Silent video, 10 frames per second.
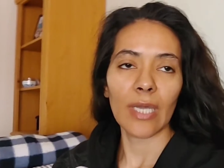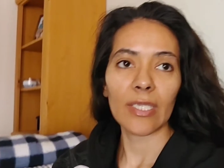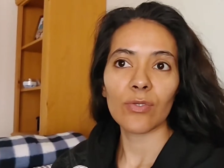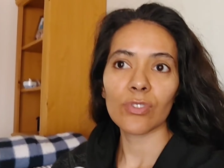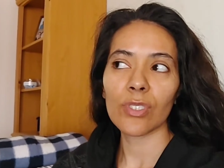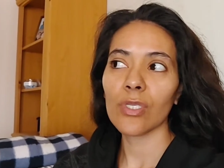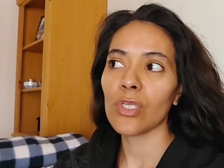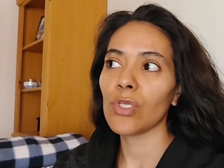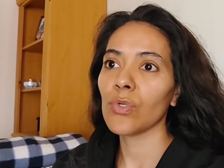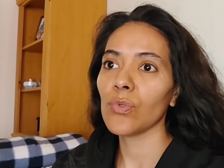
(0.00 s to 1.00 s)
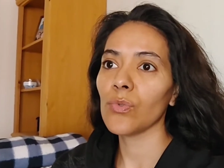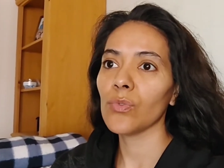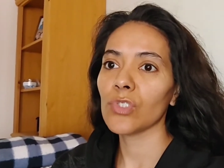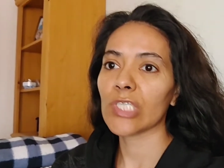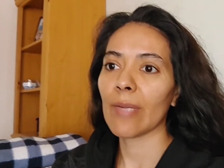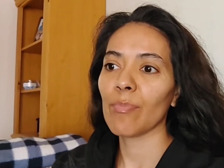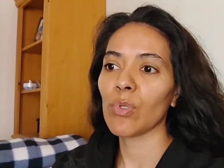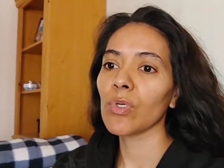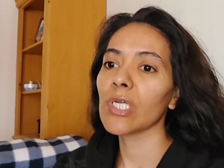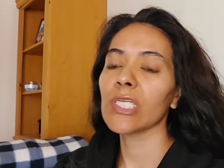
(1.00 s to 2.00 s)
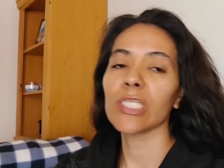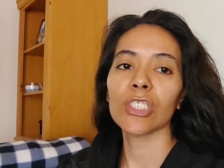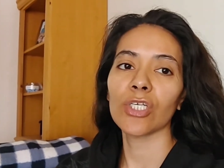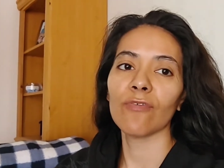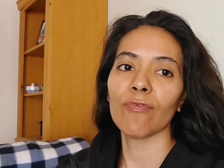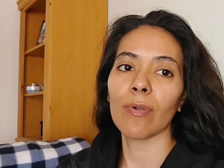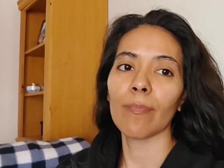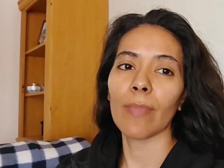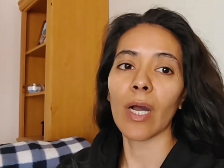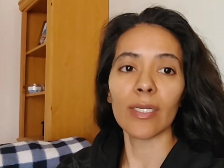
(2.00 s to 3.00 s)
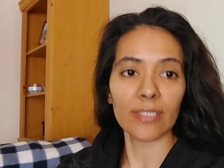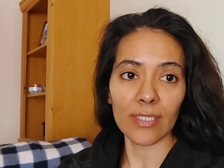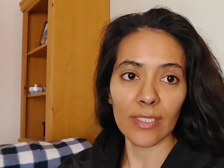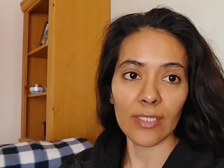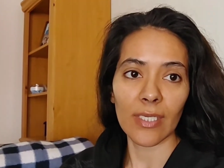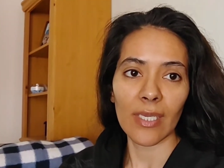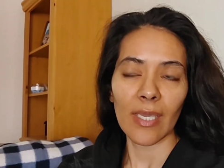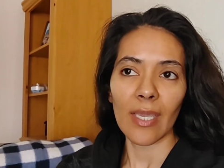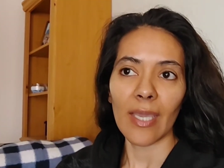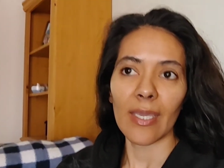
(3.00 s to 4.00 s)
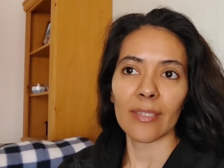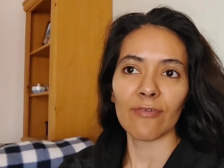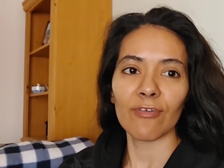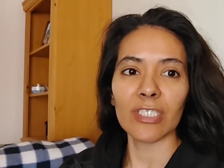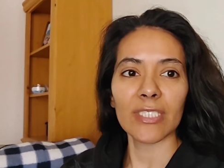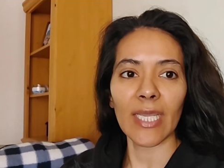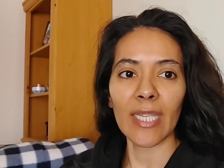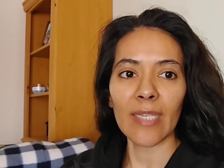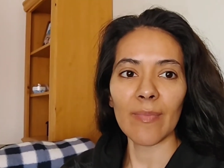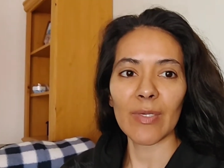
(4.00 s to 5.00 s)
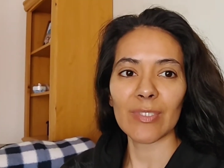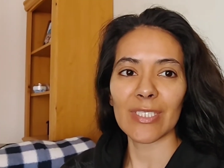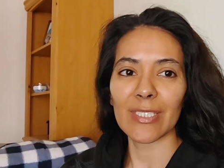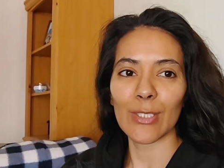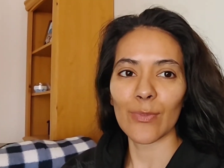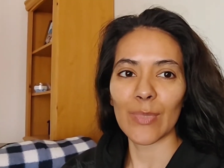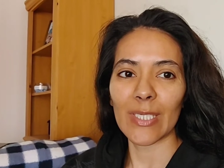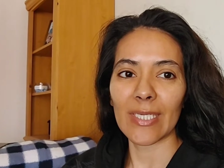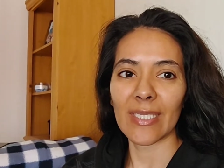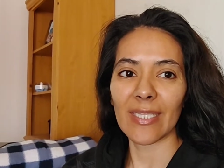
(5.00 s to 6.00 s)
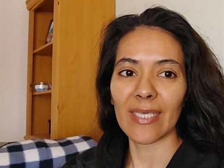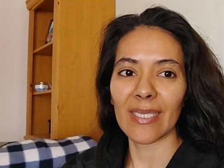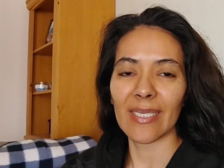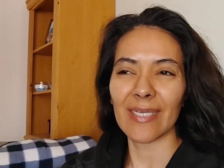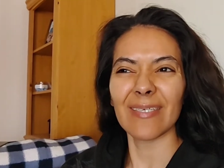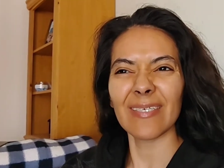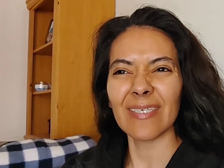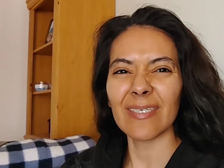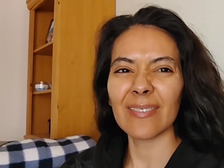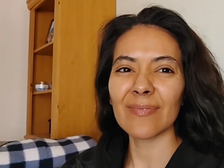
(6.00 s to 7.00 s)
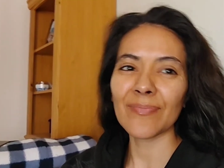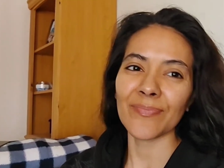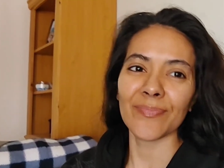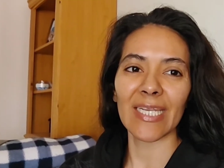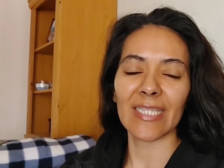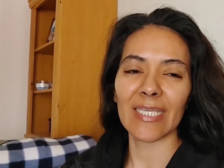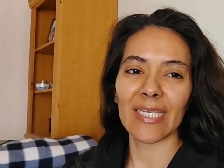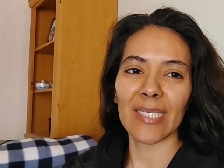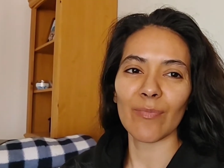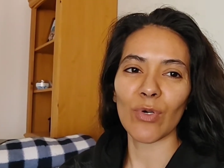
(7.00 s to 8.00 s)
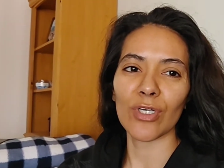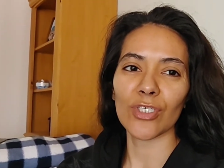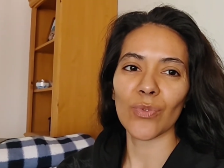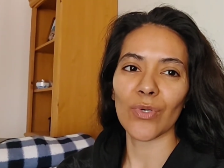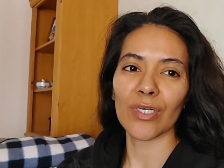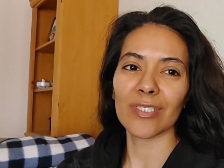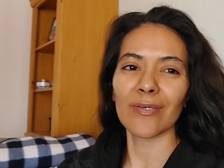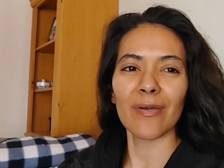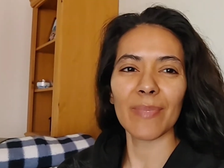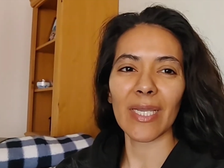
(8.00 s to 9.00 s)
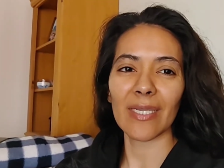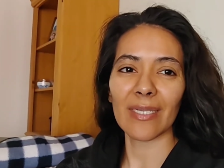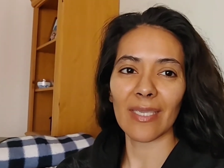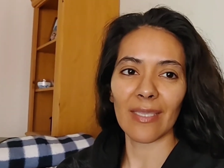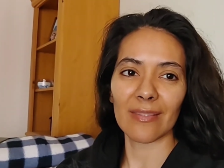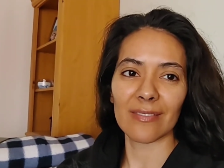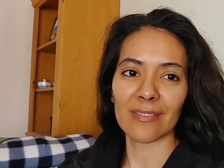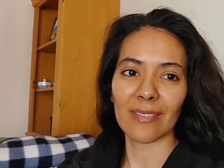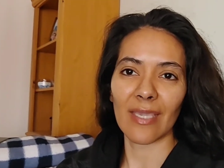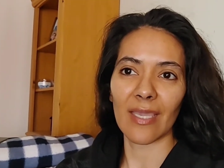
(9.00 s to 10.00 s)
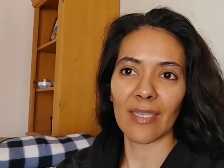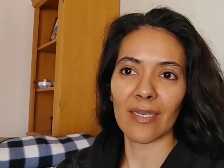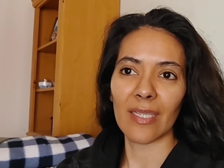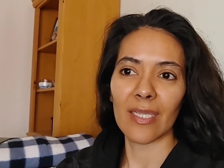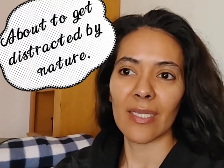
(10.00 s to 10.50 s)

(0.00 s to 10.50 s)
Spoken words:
I used the new shampoo and conditioner from Aussie. And the first time I was a little bit like, kind of leaning more towards, oh, I'm not gonna get this again.